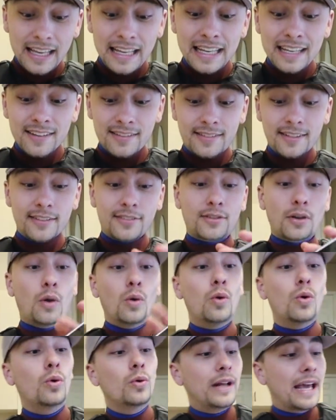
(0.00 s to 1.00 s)
is this
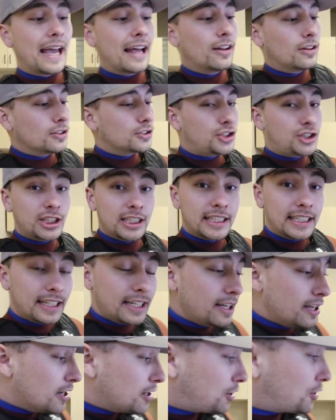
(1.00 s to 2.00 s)
old
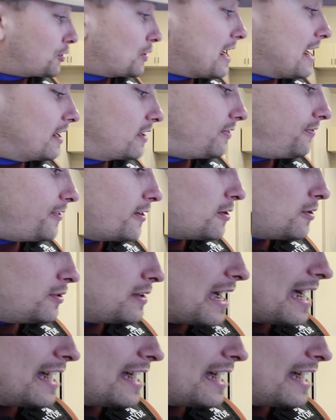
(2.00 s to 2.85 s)
LG cracked phone.